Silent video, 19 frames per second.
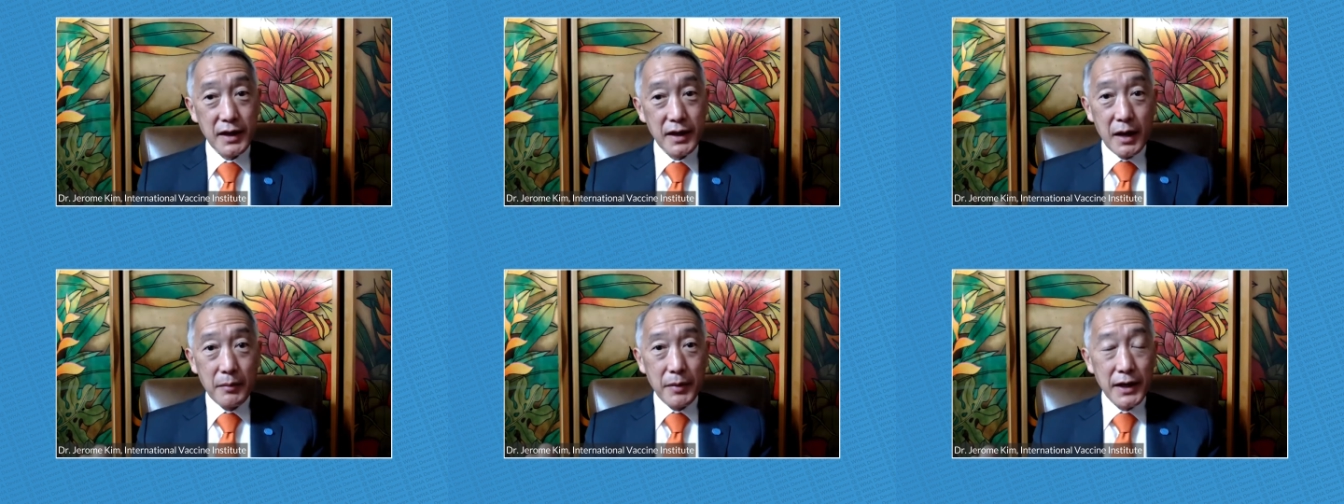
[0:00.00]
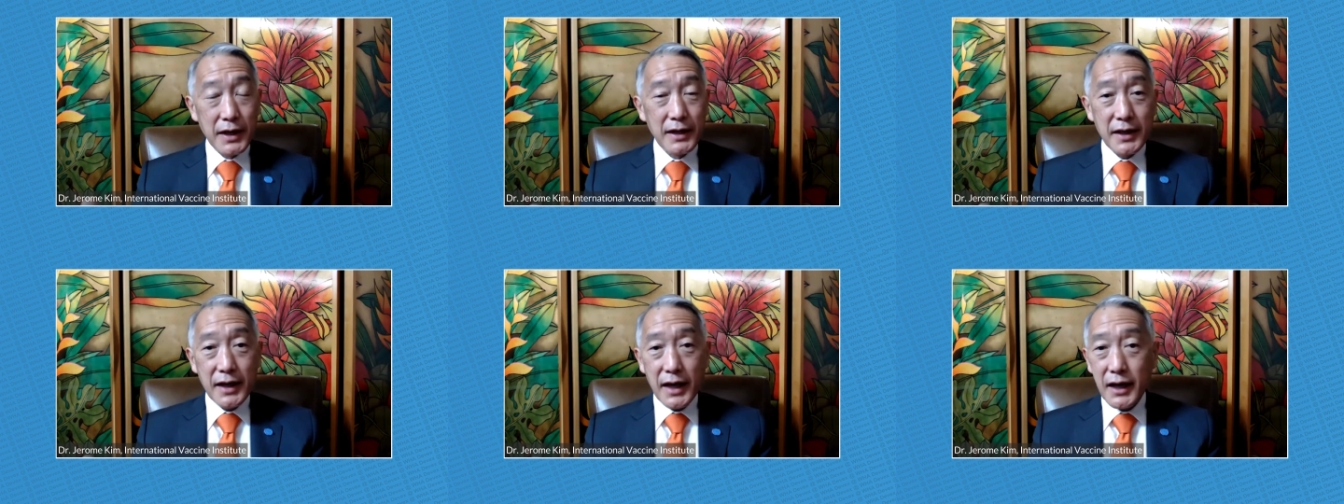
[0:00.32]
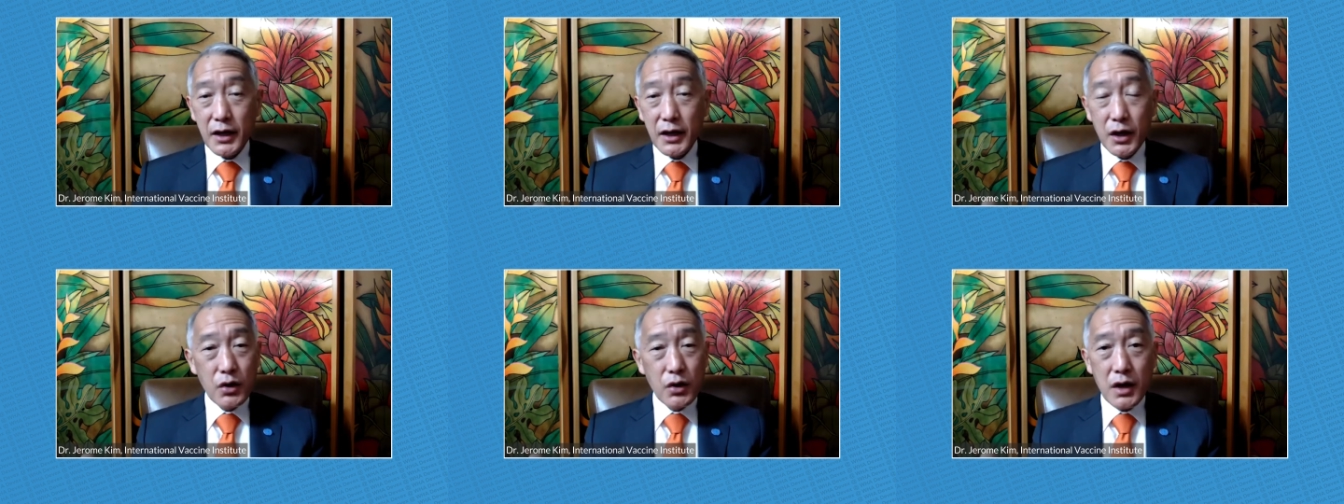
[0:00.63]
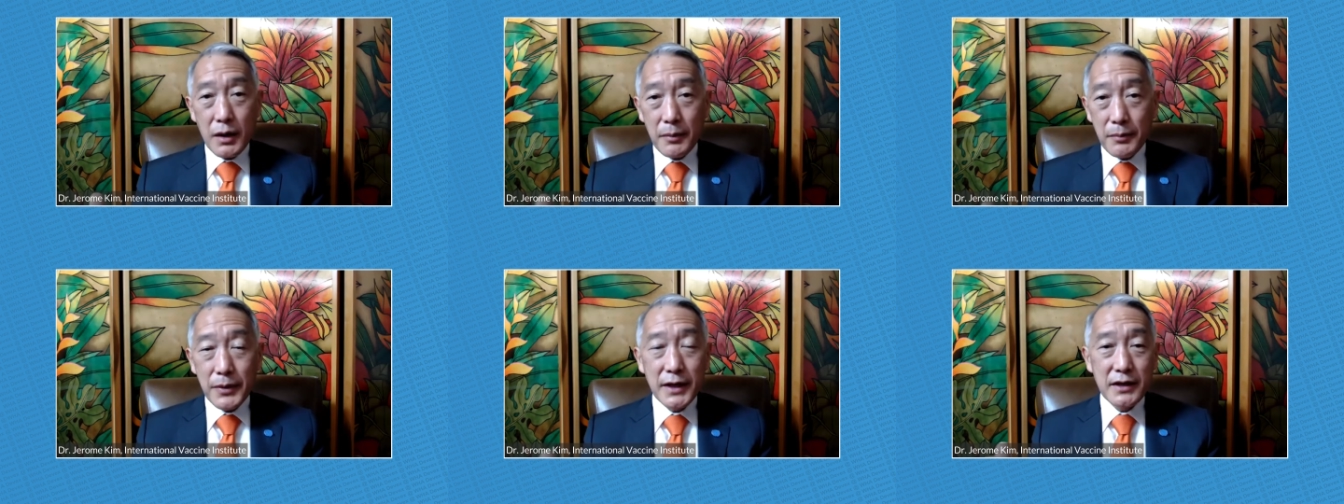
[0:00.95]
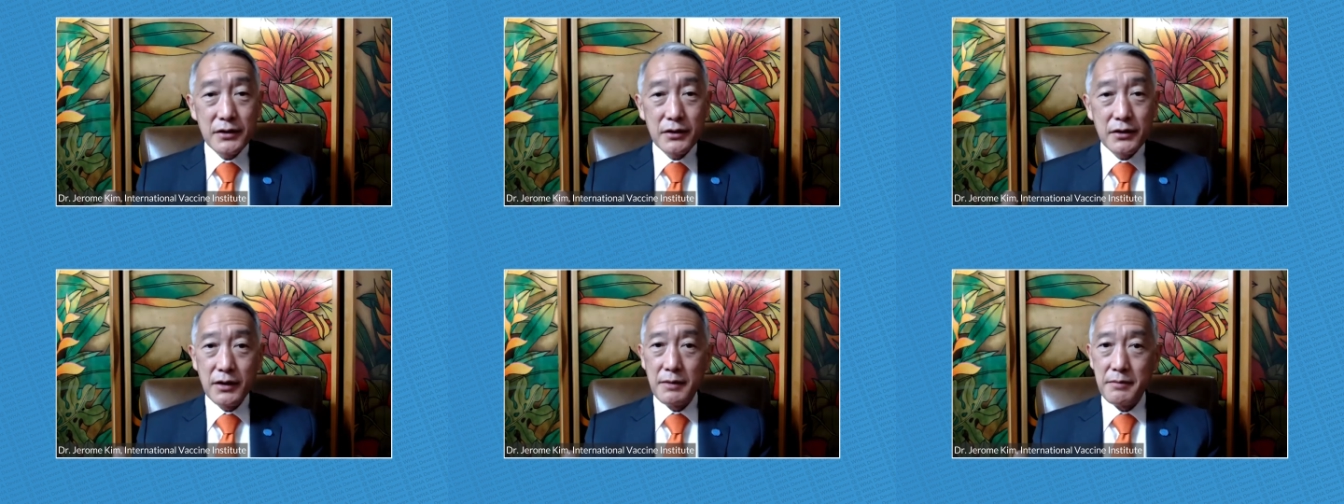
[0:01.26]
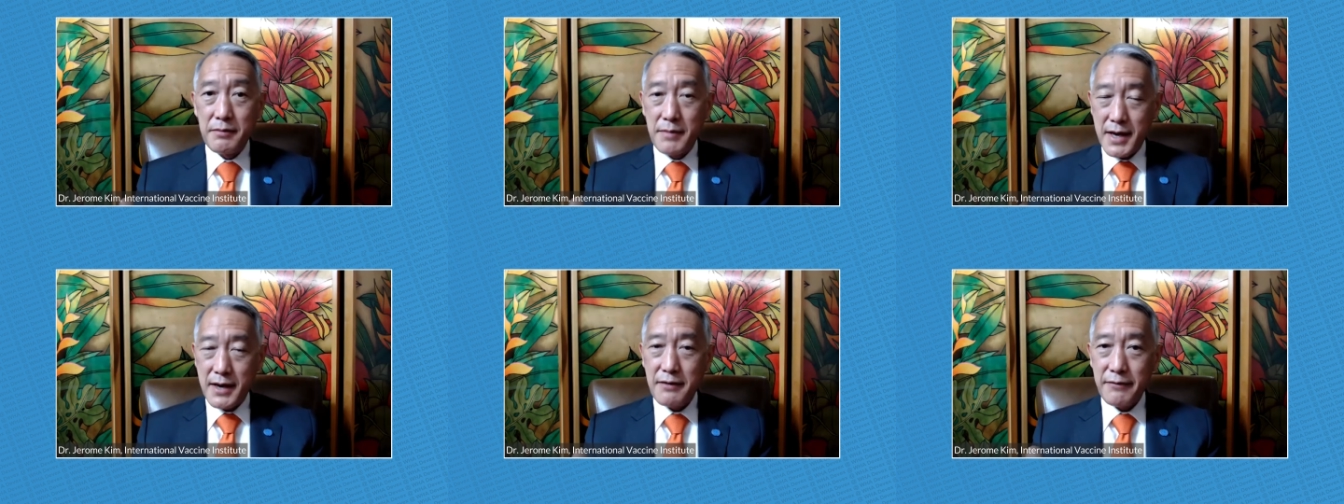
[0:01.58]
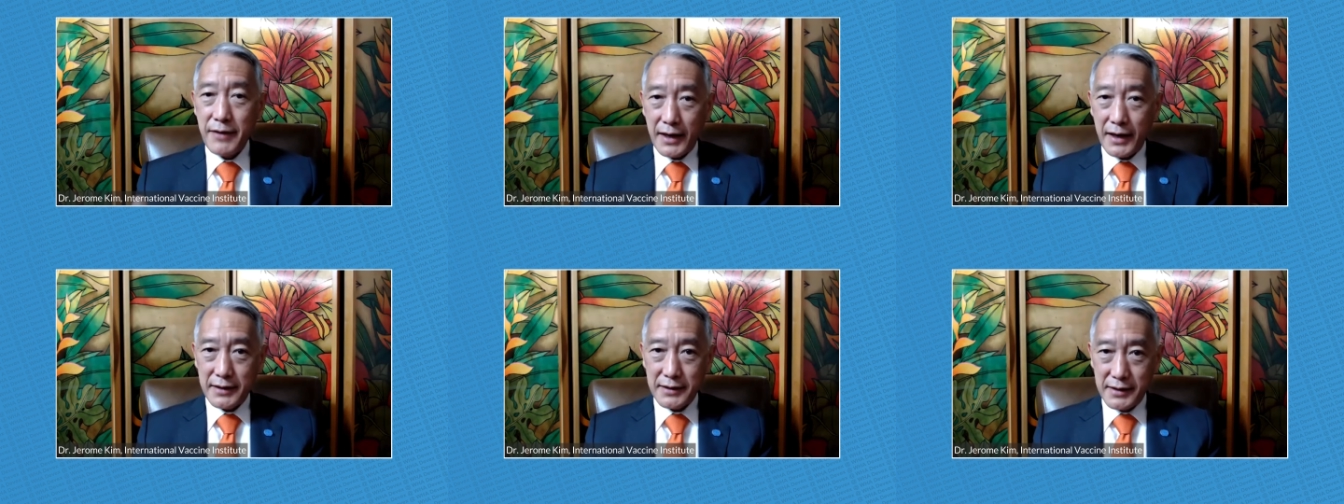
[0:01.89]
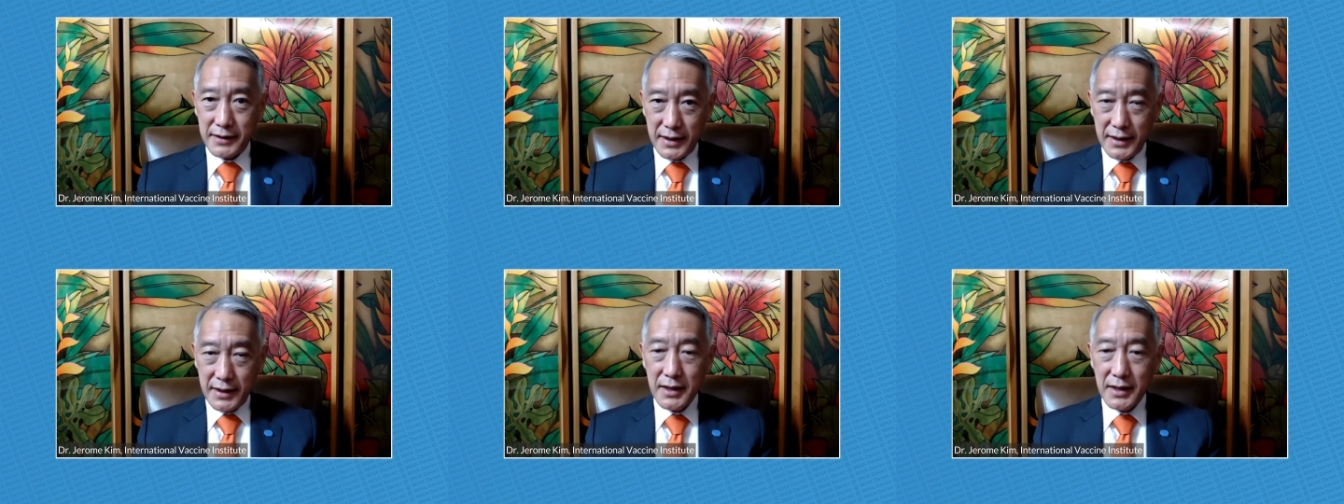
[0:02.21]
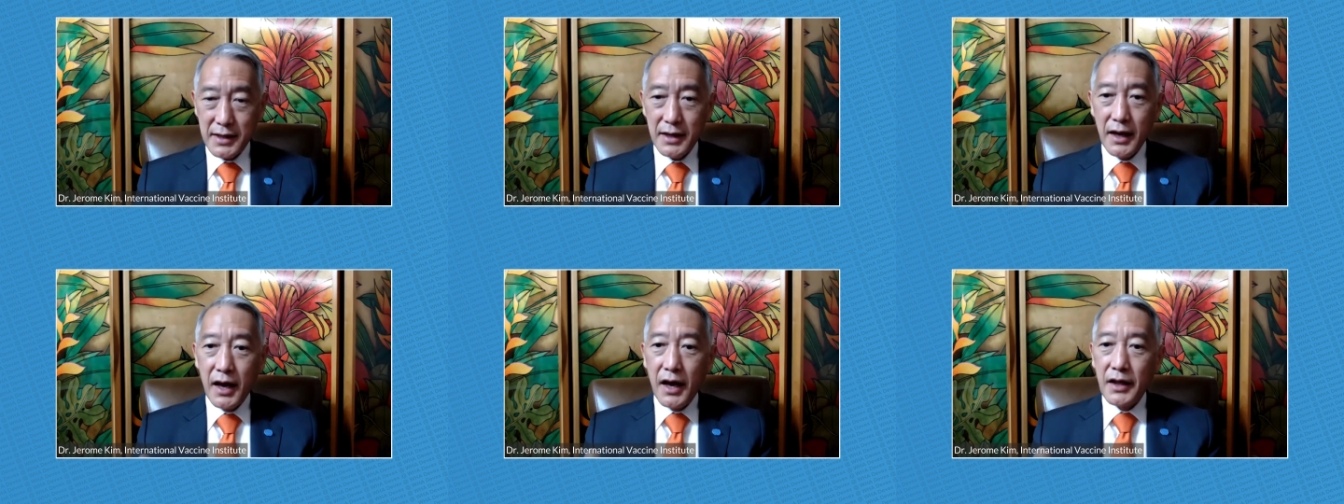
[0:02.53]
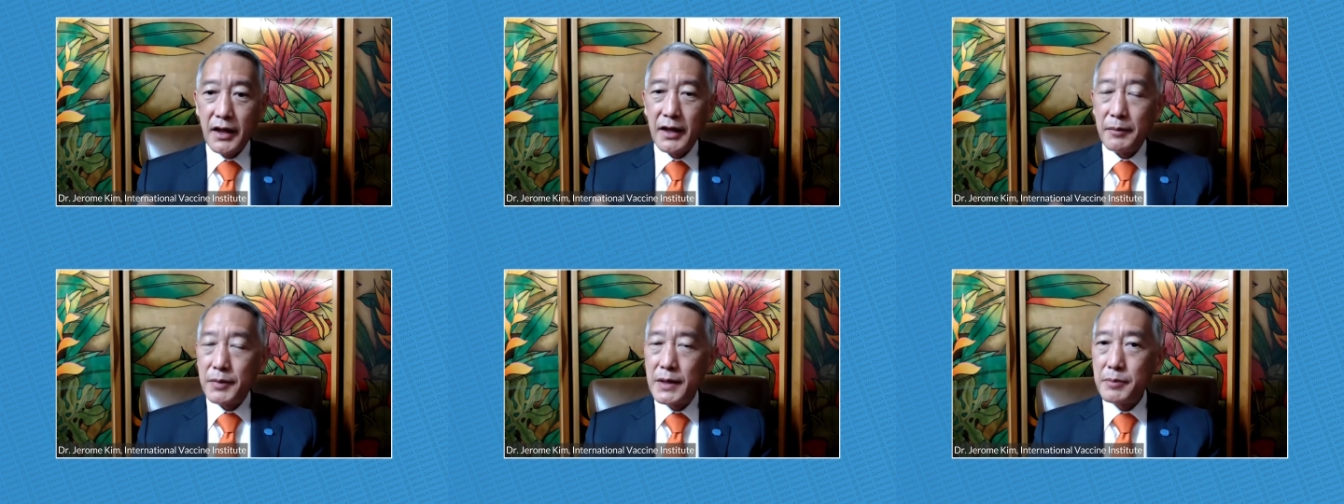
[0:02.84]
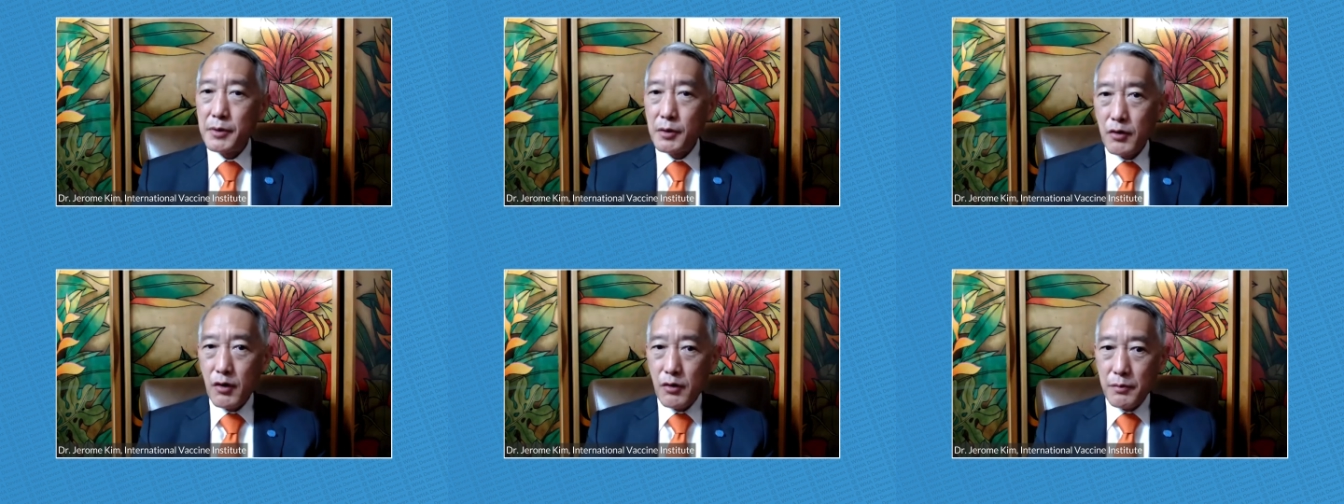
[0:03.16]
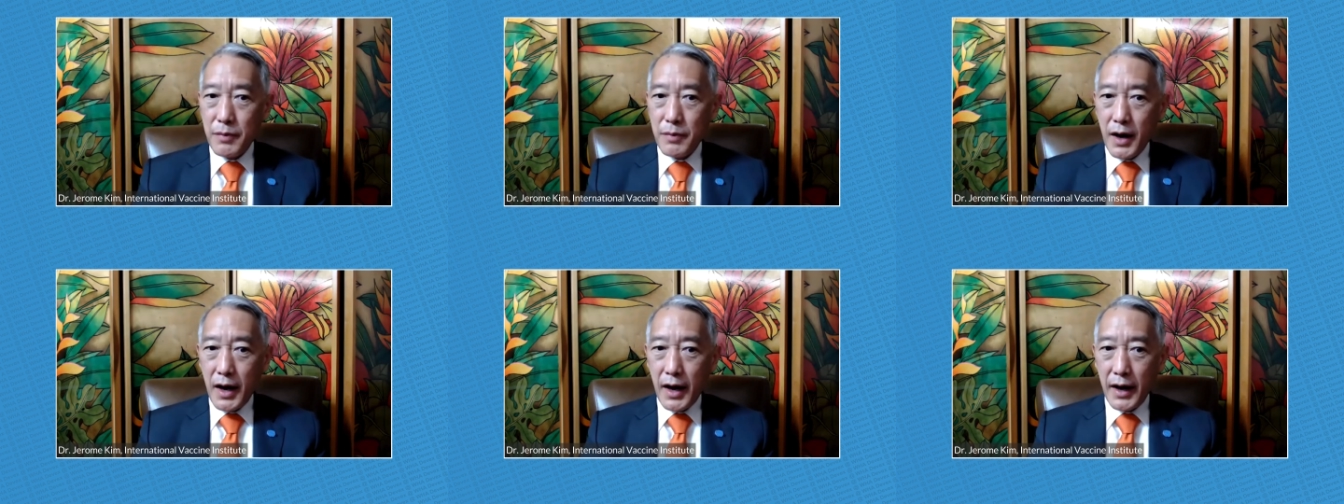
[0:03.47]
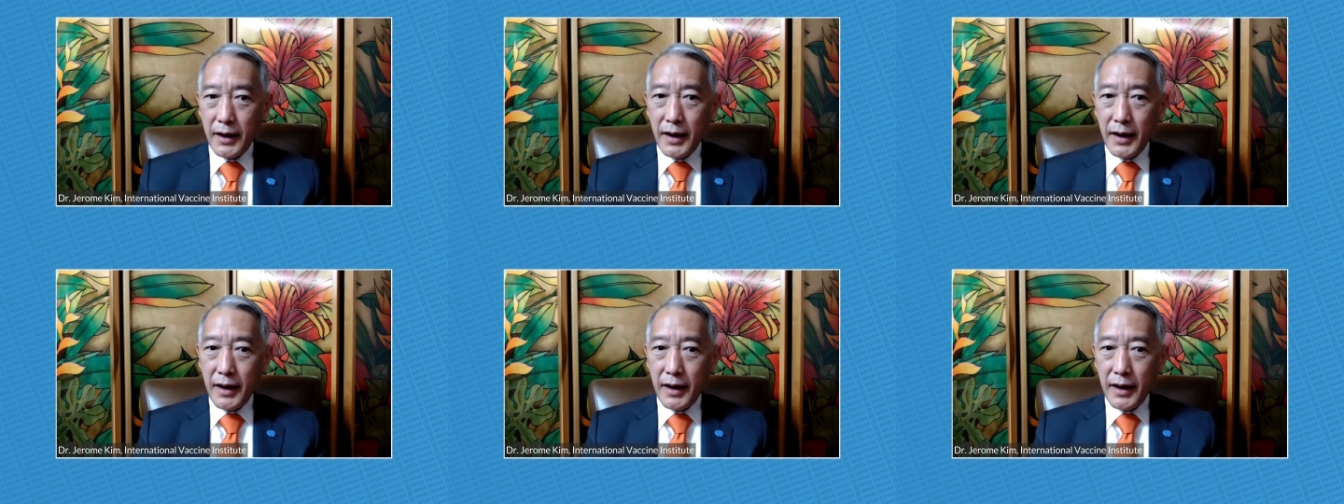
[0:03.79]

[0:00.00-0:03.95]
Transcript: but in the end, no company is going to make a vaccine that people won't buy.